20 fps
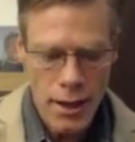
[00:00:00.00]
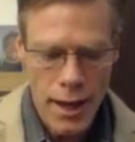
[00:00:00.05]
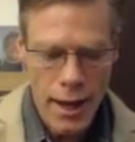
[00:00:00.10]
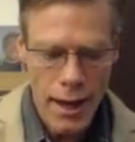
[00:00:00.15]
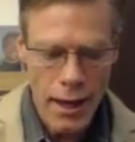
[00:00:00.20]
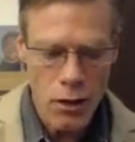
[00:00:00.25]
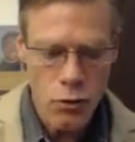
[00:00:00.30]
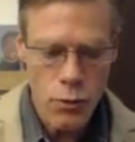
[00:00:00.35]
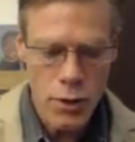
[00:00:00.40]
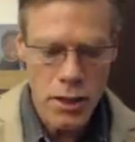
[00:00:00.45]

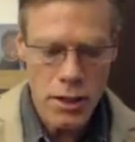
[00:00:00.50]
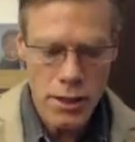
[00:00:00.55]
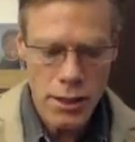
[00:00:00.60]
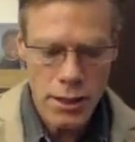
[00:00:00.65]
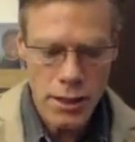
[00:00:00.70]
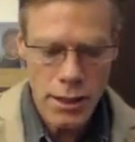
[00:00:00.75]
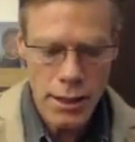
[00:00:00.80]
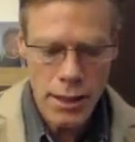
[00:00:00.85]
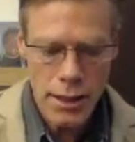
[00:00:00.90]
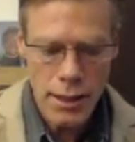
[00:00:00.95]
And we
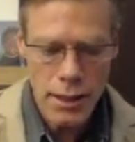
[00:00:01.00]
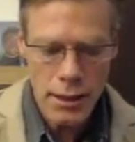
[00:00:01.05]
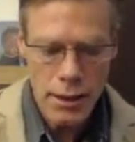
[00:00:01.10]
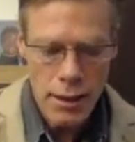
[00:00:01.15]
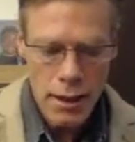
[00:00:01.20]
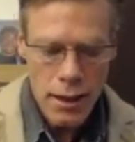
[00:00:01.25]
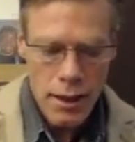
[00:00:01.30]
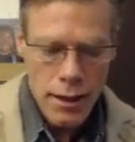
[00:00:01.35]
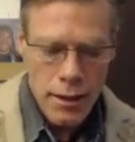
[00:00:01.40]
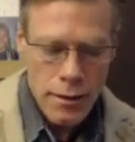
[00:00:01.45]
see
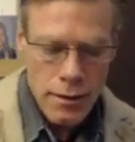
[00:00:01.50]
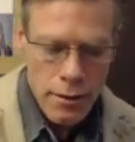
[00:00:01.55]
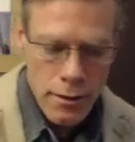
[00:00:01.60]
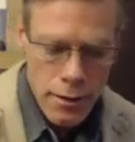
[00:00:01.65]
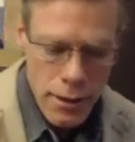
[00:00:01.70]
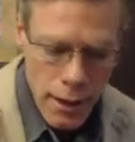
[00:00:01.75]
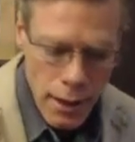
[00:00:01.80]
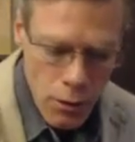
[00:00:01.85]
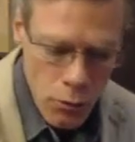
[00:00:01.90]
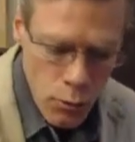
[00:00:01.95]

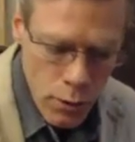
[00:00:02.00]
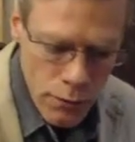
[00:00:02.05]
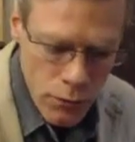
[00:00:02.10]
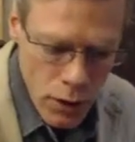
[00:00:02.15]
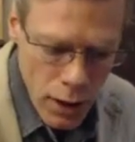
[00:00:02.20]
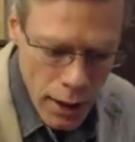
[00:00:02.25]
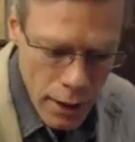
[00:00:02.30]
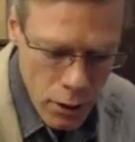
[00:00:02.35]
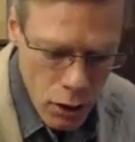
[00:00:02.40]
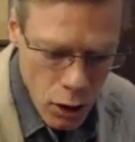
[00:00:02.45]
that we've
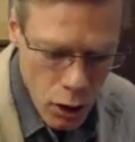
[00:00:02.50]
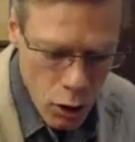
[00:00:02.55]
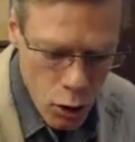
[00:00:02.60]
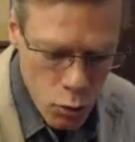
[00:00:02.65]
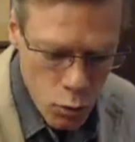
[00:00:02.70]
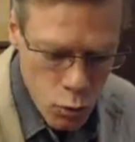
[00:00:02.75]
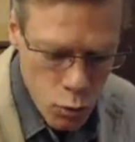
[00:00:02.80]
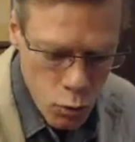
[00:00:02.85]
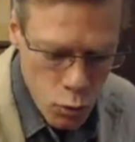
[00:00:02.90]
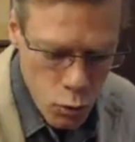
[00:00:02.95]
got
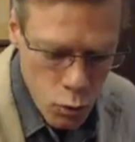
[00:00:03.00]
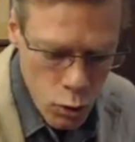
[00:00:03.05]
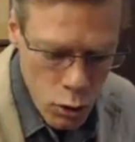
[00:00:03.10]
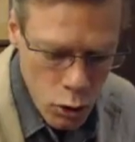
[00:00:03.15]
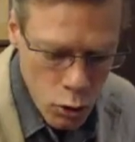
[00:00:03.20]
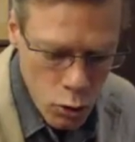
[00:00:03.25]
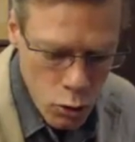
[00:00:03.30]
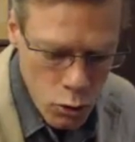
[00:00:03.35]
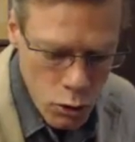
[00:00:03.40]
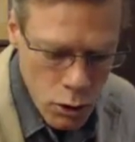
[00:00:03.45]
our
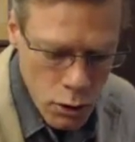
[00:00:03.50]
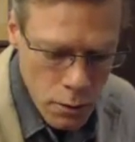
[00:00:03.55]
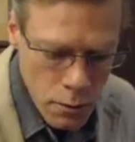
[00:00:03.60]
root